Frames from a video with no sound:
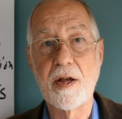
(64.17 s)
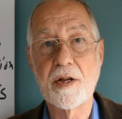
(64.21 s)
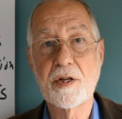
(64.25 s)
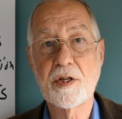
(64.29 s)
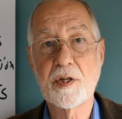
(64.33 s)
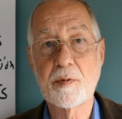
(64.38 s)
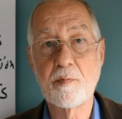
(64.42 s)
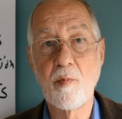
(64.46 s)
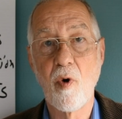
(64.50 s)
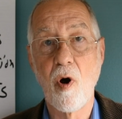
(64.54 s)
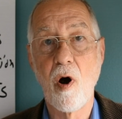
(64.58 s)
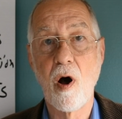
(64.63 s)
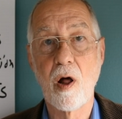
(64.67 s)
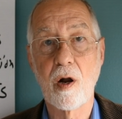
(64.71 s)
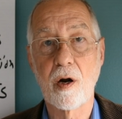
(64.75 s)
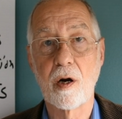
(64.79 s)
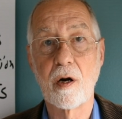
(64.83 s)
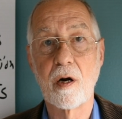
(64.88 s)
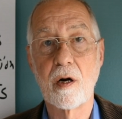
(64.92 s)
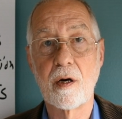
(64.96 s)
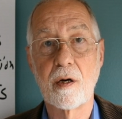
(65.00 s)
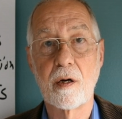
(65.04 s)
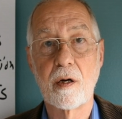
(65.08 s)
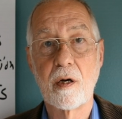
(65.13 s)
a
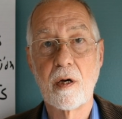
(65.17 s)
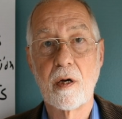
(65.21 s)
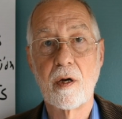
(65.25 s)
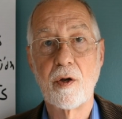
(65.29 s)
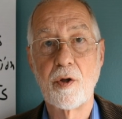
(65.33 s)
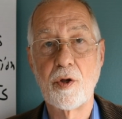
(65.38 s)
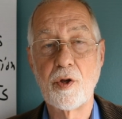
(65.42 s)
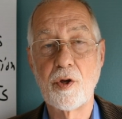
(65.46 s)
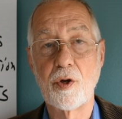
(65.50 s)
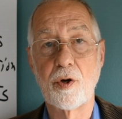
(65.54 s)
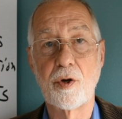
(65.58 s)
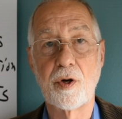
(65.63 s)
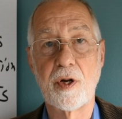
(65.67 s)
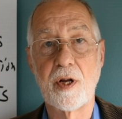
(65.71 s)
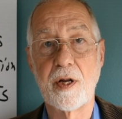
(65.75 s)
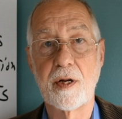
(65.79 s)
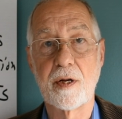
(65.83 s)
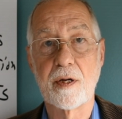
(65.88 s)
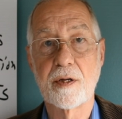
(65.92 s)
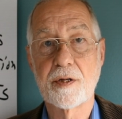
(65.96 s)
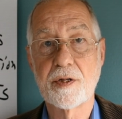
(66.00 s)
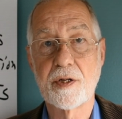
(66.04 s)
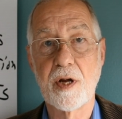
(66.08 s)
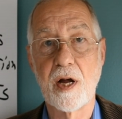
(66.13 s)
smaller
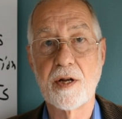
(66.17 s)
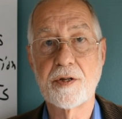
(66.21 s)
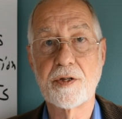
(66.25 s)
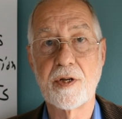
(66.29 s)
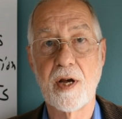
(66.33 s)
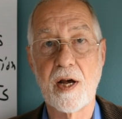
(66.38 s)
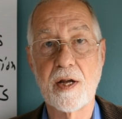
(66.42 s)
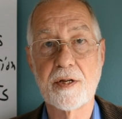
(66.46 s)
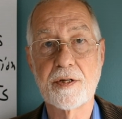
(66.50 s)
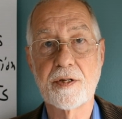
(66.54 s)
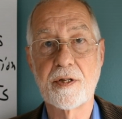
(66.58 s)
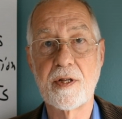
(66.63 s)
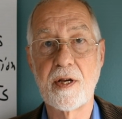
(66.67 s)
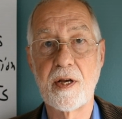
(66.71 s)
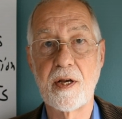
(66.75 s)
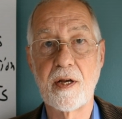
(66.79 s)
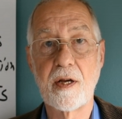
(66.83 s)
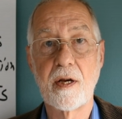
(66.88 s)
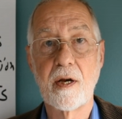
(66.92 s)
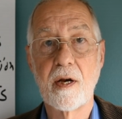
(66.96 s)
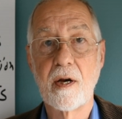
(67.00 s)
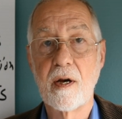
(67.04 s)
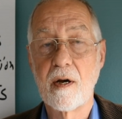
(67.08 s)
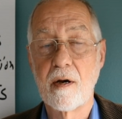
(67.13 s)
unit, such as
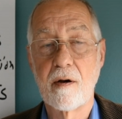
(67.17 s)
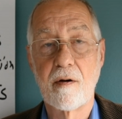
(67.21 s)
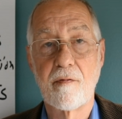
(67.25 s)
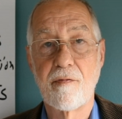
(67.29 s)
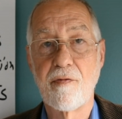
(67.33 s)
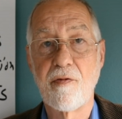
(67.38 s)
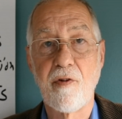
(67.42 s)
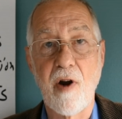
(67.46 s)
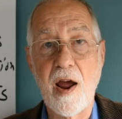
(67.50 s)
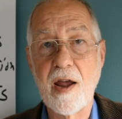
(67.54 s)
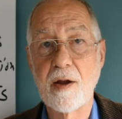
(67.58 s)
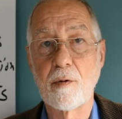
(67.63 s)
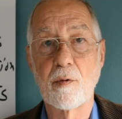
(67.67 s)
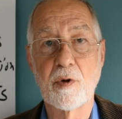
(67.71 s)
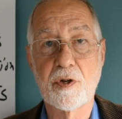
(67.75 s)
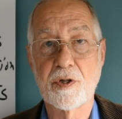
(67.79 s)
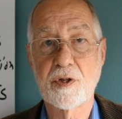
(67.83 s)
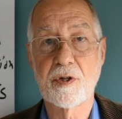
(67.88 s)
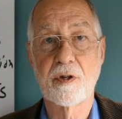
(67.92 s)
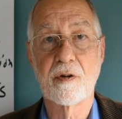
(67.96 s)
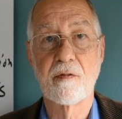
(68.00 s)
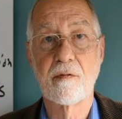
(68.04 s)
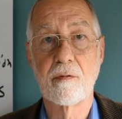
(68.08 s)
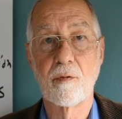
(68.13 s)
the
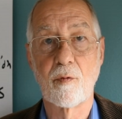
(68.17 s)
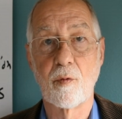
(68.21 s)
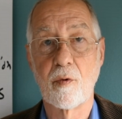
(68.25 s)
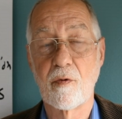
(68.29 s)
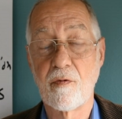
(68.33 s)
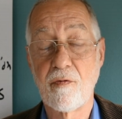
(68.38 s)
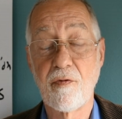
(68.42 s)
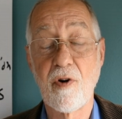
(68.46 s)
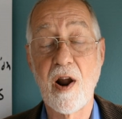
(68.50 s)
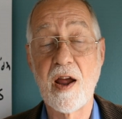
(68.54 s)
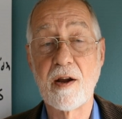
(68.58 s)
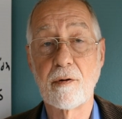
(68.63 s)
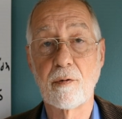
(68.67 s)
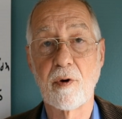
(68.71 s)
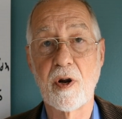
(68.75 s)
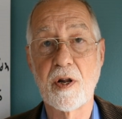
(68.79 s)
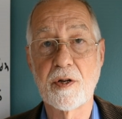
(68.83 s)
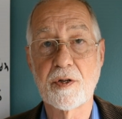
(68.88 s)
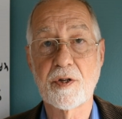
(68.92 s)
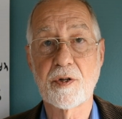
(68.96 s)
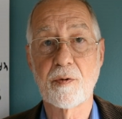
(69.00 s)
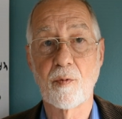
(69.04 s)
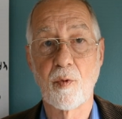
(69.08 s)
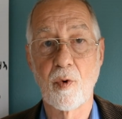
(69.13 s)

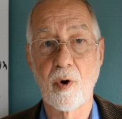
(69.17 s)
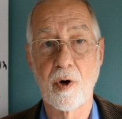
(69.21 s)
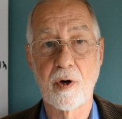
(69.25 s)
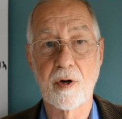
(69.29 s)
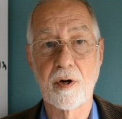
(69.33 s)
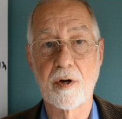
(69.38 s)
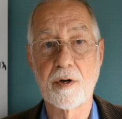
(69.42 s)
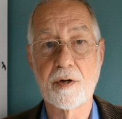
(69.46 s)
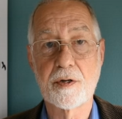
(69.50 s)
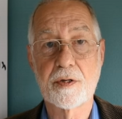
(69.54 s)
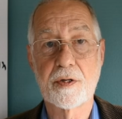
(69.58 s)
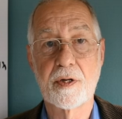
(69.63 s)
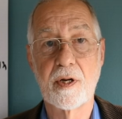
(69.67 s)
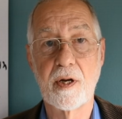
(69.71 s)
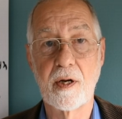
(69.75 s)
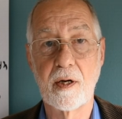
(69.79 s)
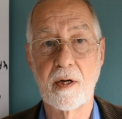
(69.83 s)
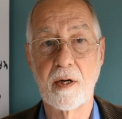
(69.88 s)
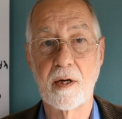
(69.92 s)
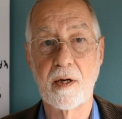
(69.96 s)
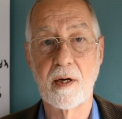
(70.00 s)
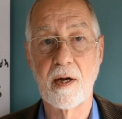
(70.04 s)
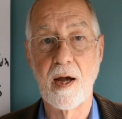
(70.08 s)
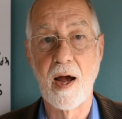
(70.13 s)
fragrance workers
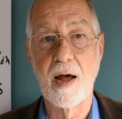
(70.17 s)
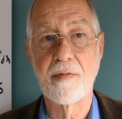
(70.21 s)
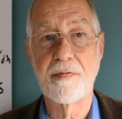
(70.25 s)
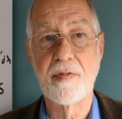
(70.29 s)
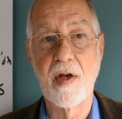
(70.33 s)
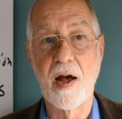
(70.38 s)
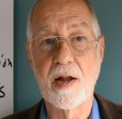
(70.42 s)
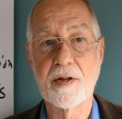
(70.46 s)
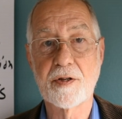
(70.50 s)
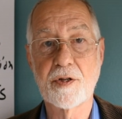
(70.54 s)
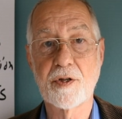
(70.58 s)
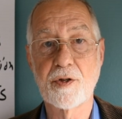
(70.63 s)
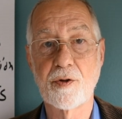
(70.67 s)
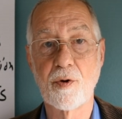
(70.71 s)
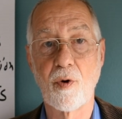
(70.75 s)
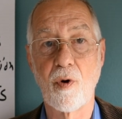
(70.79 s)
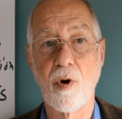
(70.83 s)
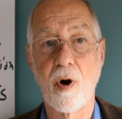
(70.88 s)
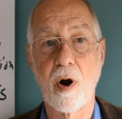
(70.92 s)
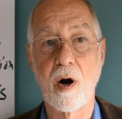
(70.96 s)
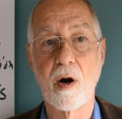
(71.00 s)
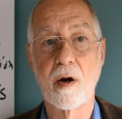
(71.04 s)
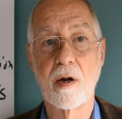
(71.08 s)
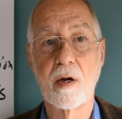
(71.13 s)
at that
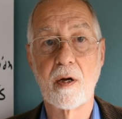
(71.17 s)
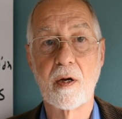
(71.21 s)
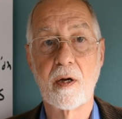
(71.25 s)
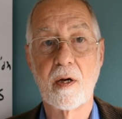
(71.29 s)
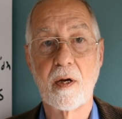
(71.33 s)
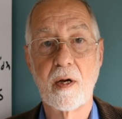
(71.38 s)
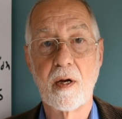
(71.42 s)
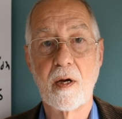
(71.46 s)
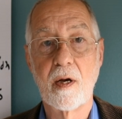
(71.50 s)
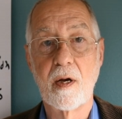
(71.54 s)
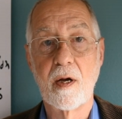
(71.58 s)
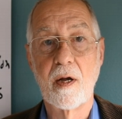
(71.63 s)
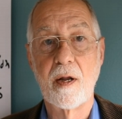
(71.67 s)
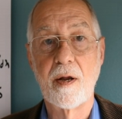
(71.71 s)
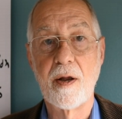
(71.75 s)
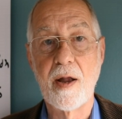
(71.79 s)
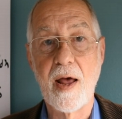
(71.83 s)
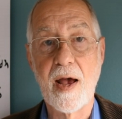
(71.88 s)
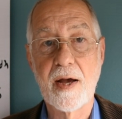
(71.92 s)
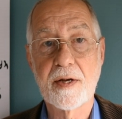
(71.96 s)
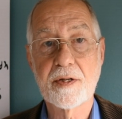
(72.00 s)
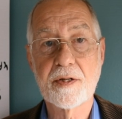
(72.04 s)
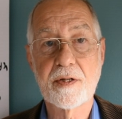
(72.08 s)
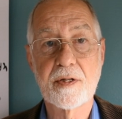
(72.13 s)
store.
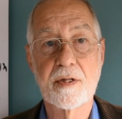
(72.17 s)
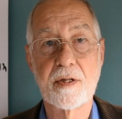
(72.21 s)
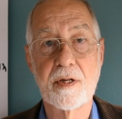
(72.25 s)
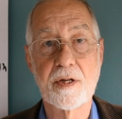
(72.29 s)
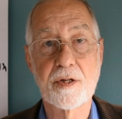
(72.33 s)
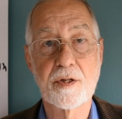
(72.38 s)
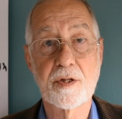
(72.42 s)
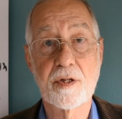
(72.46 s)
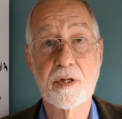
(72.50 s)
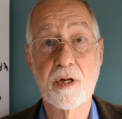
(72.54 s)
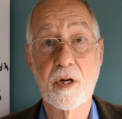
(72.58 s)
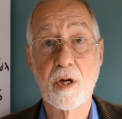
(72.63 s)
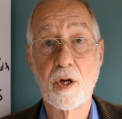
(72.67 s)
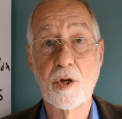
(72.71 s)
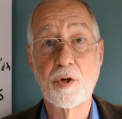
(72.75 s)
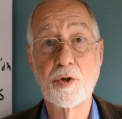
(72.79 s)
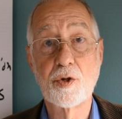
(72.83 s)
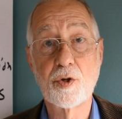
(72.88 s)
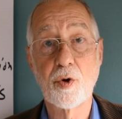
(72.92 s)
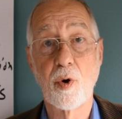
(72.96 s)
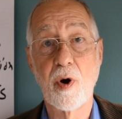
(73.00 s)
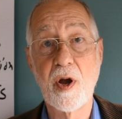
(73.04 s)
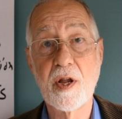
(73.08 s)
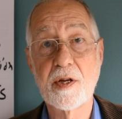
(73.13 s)
Next is
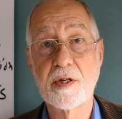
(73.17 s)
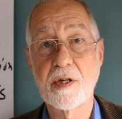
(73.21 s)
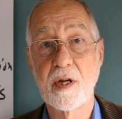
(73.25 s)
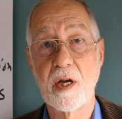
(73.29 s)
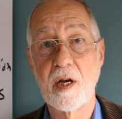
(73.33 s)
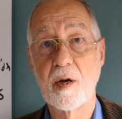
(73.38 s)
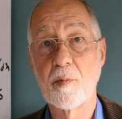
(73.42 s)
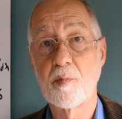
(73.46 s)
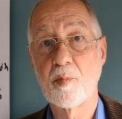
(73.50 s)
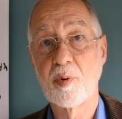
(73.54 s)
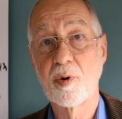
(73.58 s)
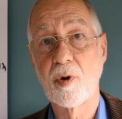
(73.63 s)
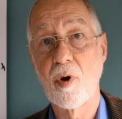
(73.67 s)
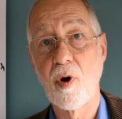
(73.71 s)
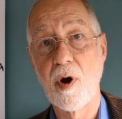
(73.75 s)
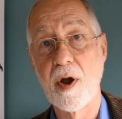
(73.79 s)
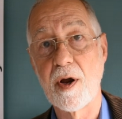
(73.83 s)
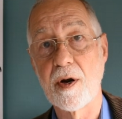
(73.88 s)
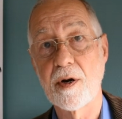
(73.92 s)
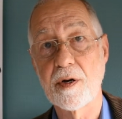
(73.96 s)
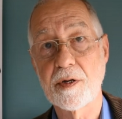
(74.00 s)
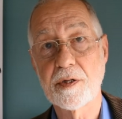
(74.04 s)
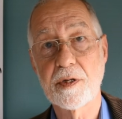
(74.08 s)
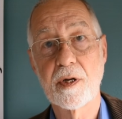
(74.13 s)
joint
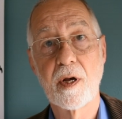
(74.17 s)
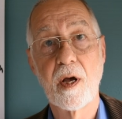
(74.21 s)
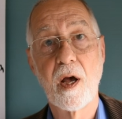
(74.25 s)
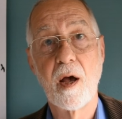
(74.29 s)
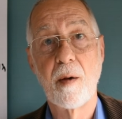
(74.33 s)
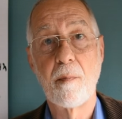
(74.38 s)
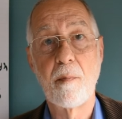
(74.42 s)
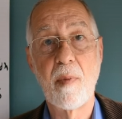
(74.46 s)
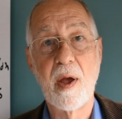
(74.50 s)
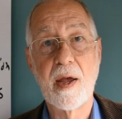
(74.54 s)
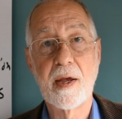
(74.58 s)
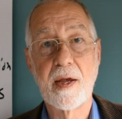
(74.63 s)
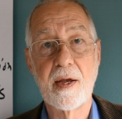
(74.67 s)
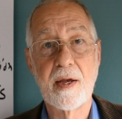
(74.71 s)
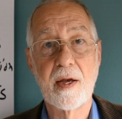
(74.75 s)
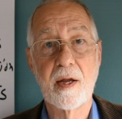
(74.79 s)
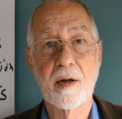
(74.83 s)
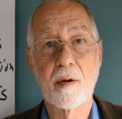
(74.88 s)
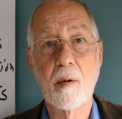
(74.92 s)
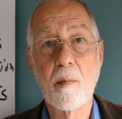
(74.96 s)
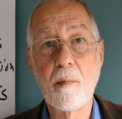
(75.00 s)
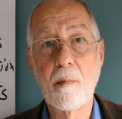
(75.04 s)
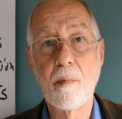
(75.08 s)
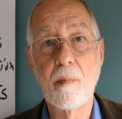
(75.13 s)
employers, making
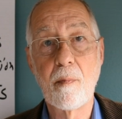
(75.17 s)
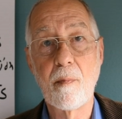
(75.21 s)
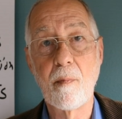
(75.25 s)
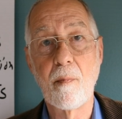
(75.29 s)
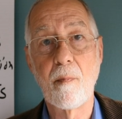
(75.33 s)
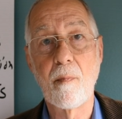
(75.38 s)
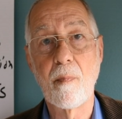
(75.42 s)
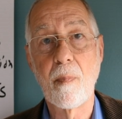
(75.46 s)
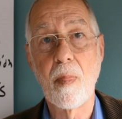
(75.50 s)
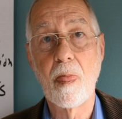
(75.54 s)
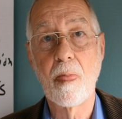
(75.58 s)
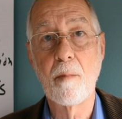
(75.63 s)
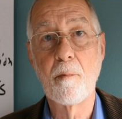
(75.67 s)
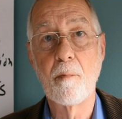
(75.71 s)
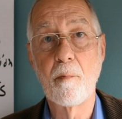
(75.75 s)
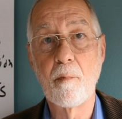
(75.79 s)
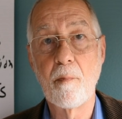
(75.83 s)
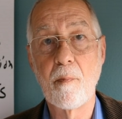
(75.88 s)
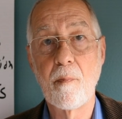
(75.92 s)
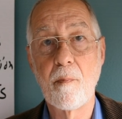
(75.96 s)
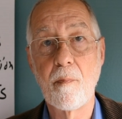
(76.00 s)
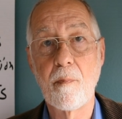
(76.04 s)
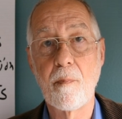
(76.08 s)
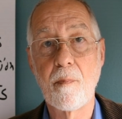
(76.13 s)
it
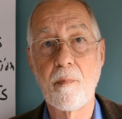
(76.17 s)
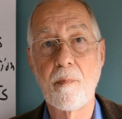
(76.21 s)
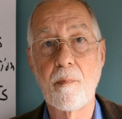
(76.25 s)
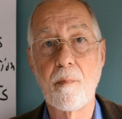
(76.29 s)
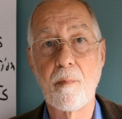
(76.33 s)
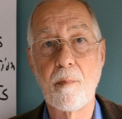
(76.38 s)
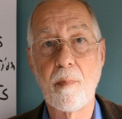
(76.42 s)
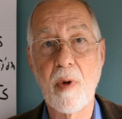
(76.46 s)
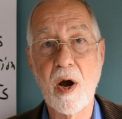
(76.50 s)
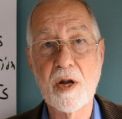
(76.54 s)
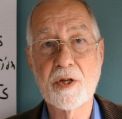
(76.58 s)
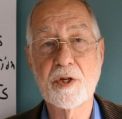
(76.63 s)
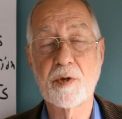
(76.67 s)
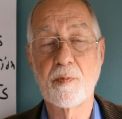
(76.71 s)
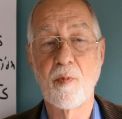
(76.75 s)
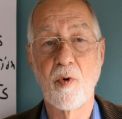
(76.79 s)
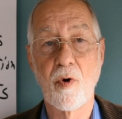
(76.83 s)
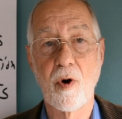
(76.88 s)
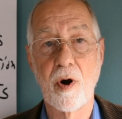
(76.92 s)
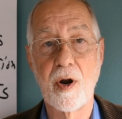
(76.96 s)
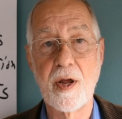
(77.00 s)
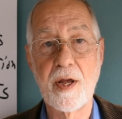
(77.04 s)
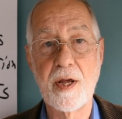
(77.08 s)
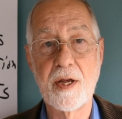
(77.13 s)
much
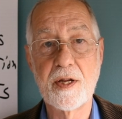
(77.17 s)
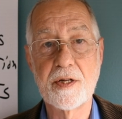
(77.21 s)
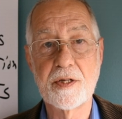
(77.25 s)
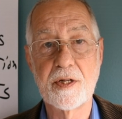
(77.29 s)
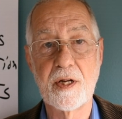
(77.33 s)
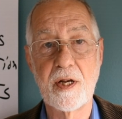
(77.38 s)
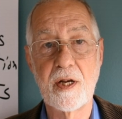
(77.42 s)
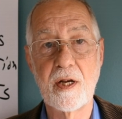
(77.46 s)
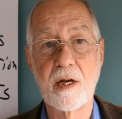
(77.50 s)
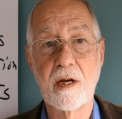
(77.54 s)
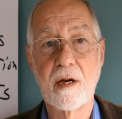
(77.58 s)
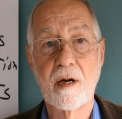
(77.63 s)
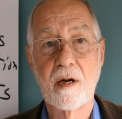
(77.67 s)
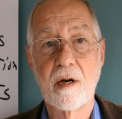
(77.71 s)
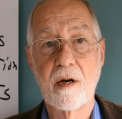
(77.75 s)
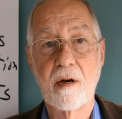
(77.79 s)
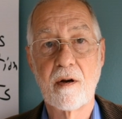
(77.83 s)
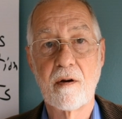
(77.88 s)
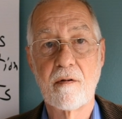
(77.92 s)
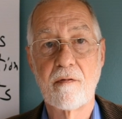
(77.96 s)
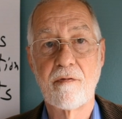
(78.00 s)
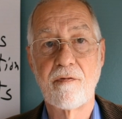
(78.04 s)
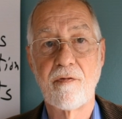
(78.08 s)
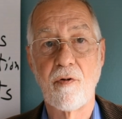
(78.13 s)
more easy
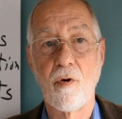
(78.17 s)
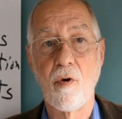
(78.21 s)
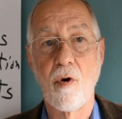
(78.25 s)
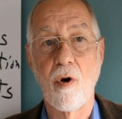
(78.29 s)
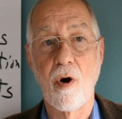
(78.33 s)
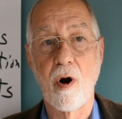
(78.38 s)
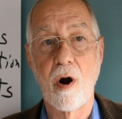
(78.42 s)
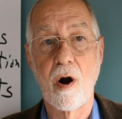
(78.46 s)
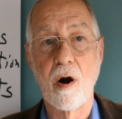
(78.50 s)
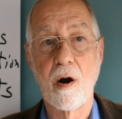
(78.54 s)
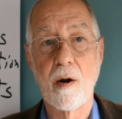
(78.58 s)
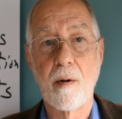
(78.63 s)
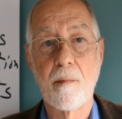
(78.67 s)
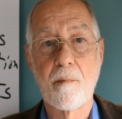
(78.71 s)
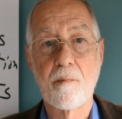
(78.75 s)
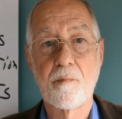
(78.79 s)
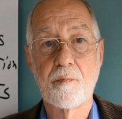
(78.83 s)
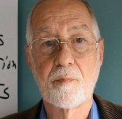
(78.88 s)
for